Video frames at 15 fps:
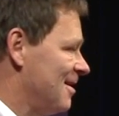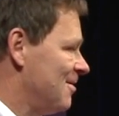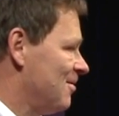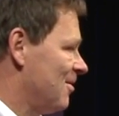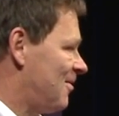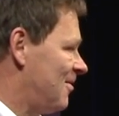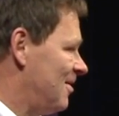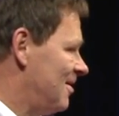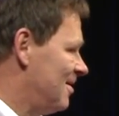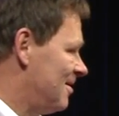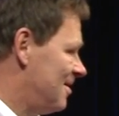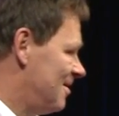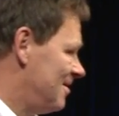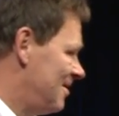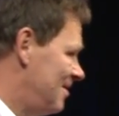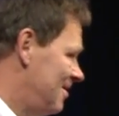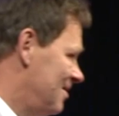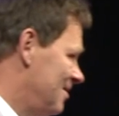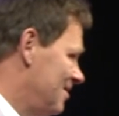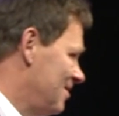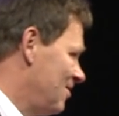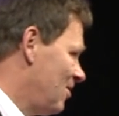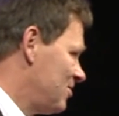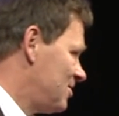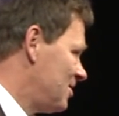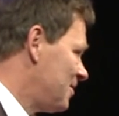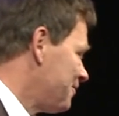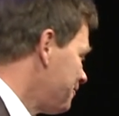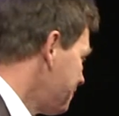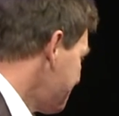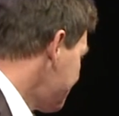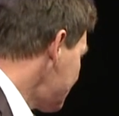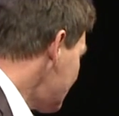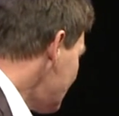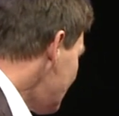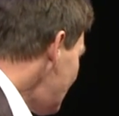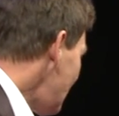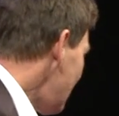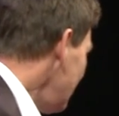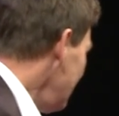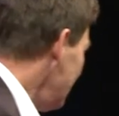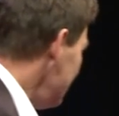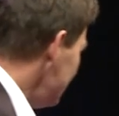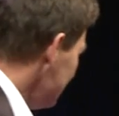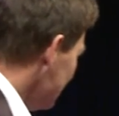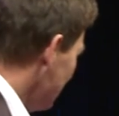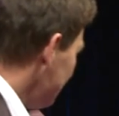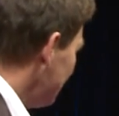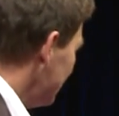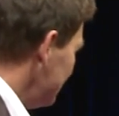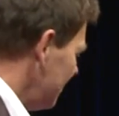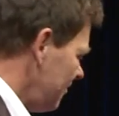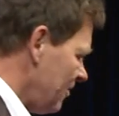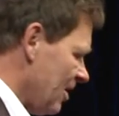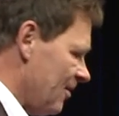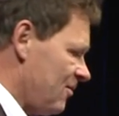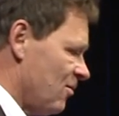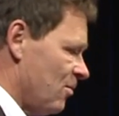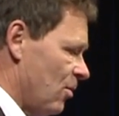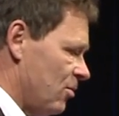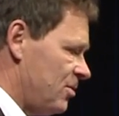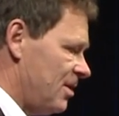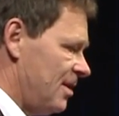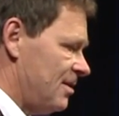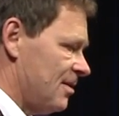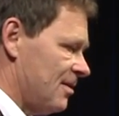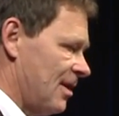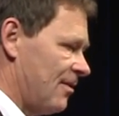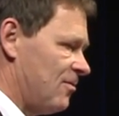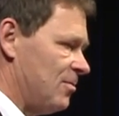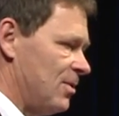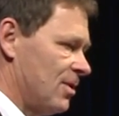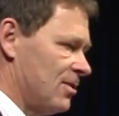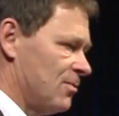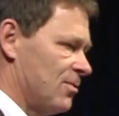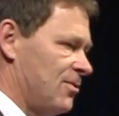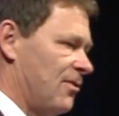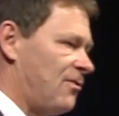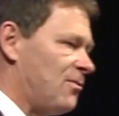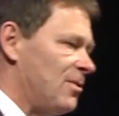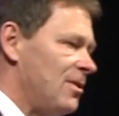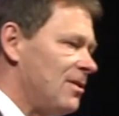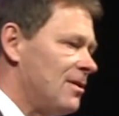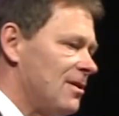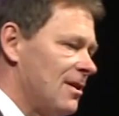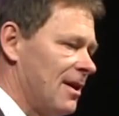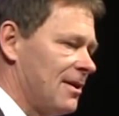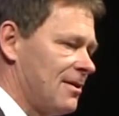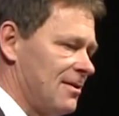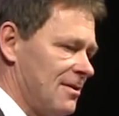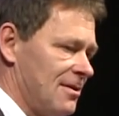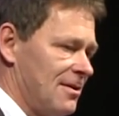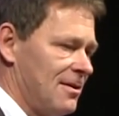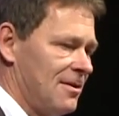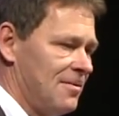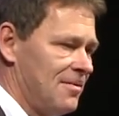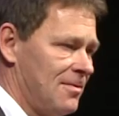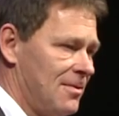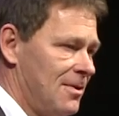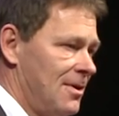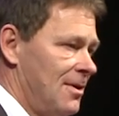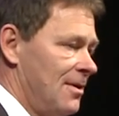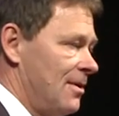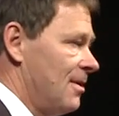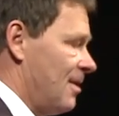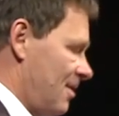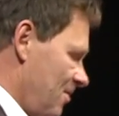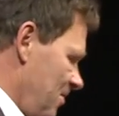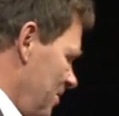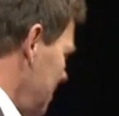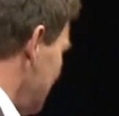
I think was the, the uh, logic. The downside is you have to rotate, it has to be on a rotisserie, like a, um, like